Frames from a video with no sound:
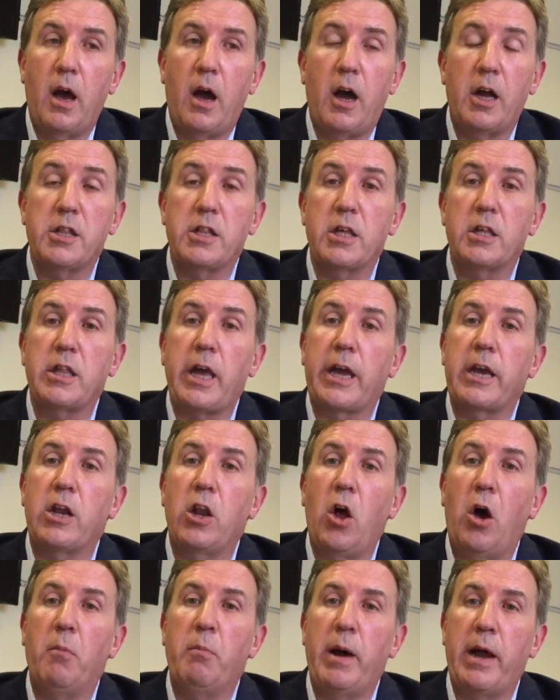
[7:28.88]
I said, take a
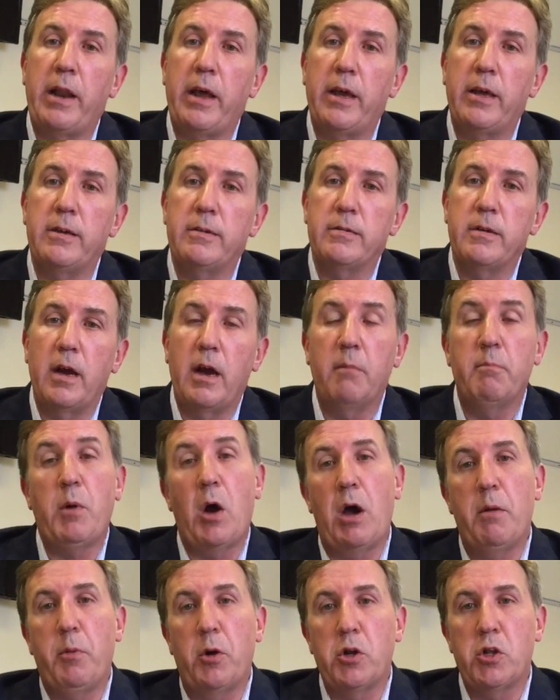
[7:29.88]
lot of money and
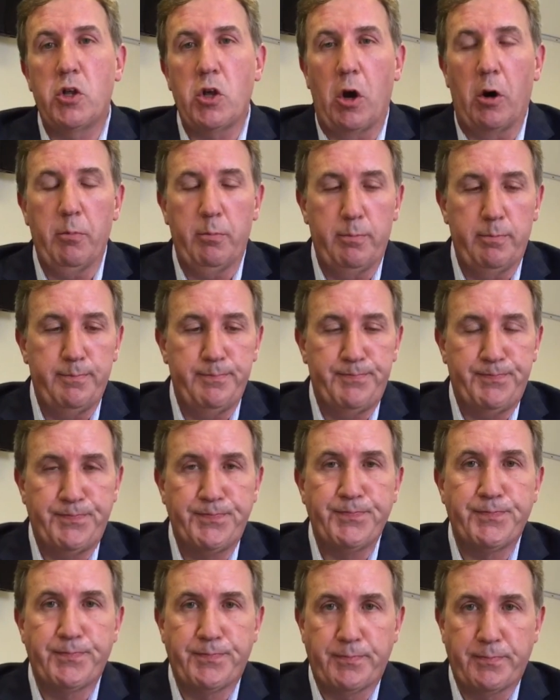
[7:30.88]
buy a body shop.
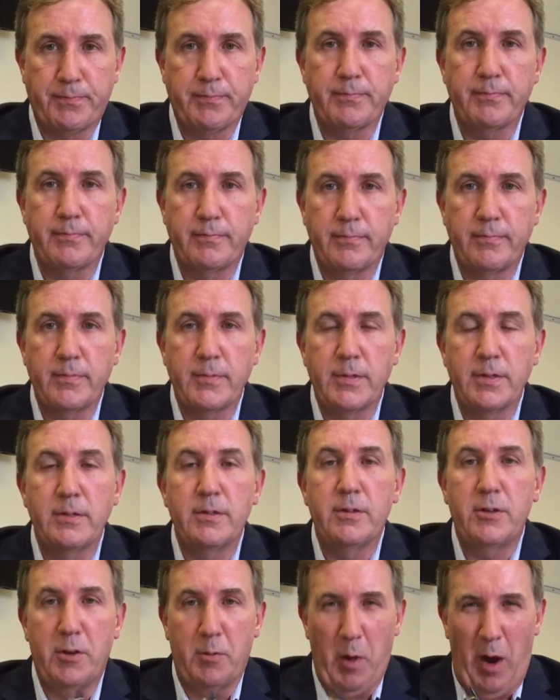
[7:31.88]

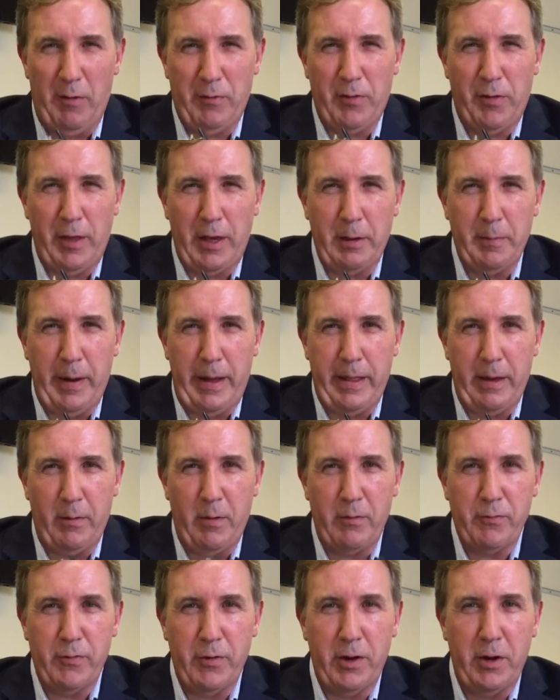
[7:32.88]
You might have to think about that
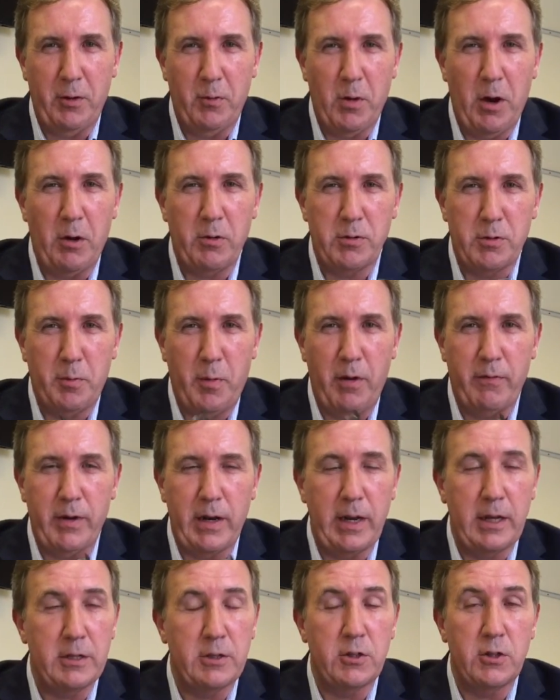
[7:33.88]
one for a little while. It's a bit of a
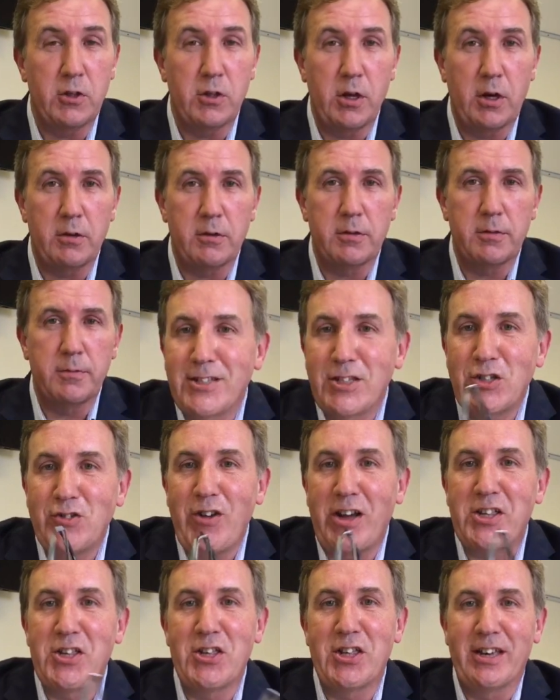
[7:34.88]
London joke.
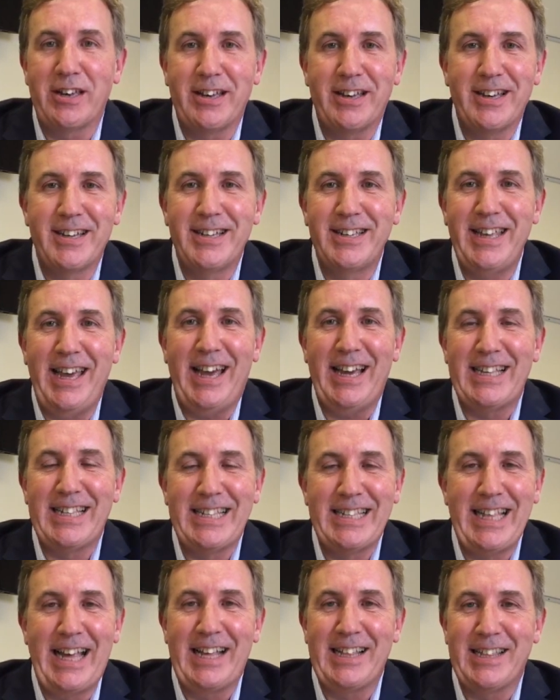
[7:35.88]
Strategy. Yes,
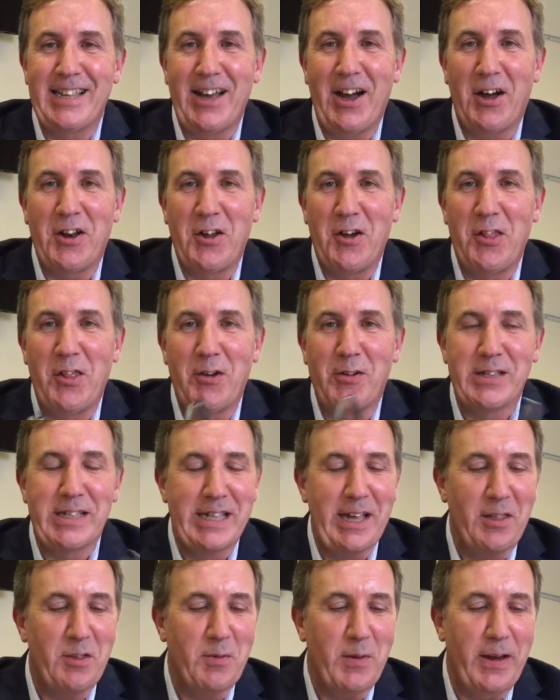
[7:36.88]
that's it. I knew there was
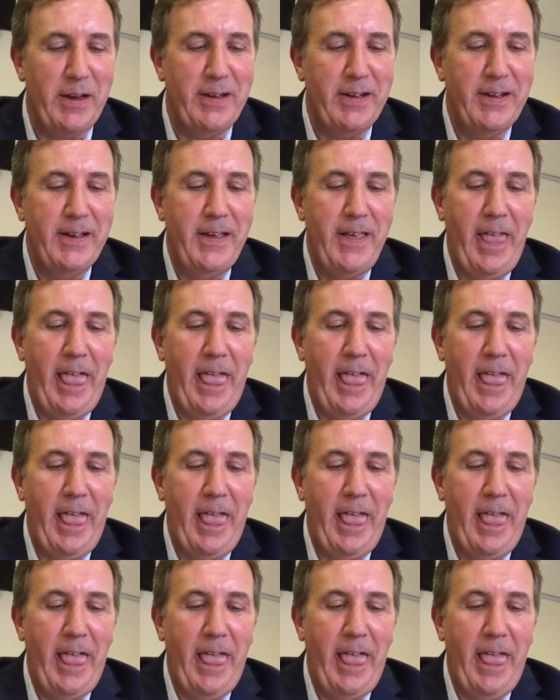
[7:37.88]
another bit.